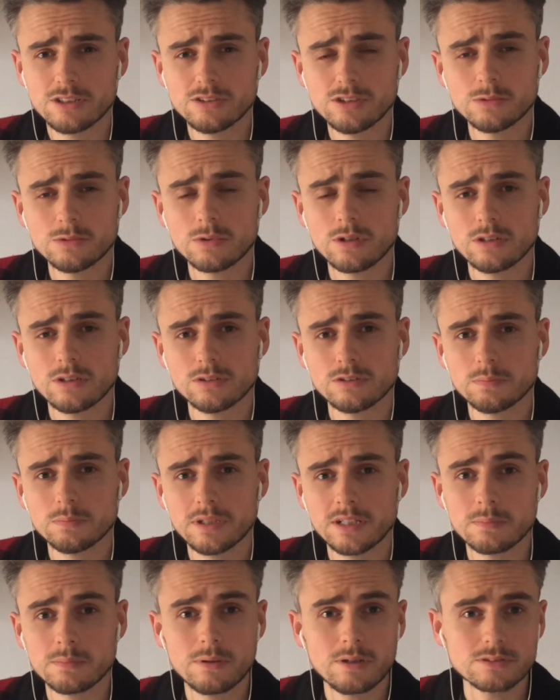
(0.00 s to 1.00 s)
Newall, who
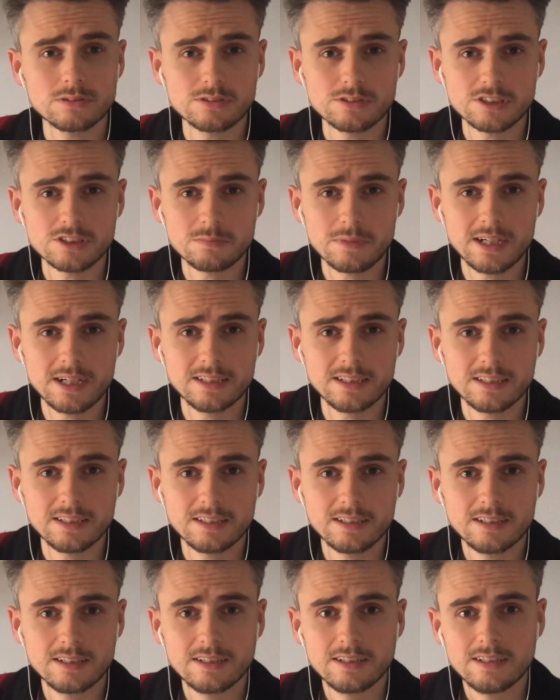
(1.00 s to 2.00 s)
played Bolton Smiley.
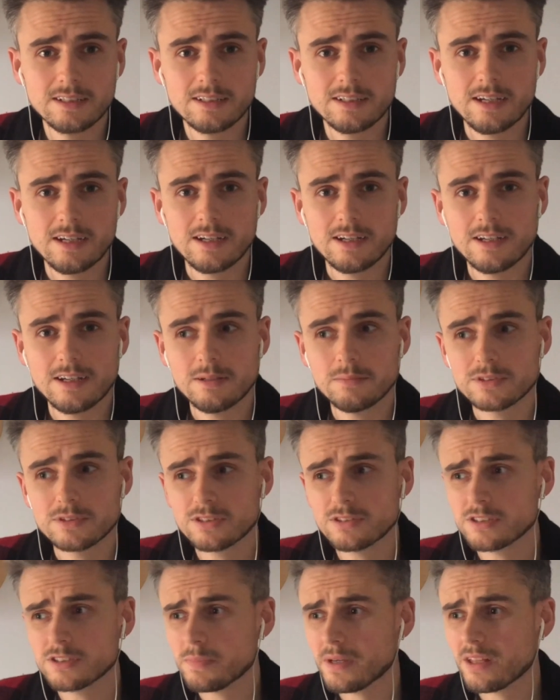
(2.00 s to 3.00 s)
So
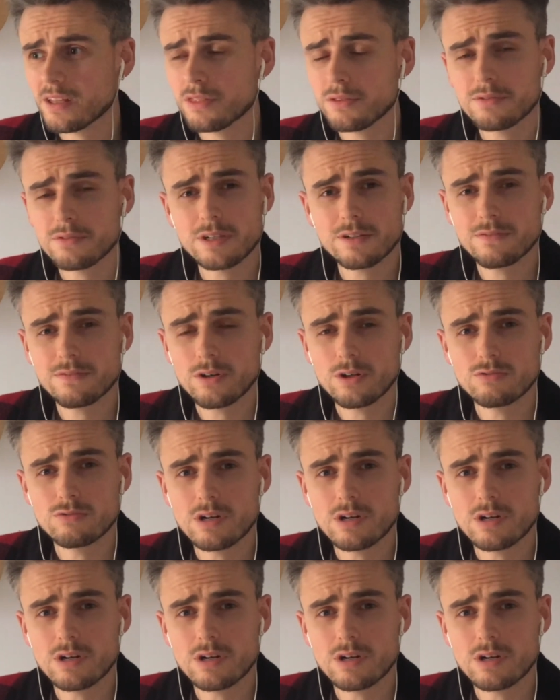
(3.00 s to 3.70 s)
there's about 3 or 4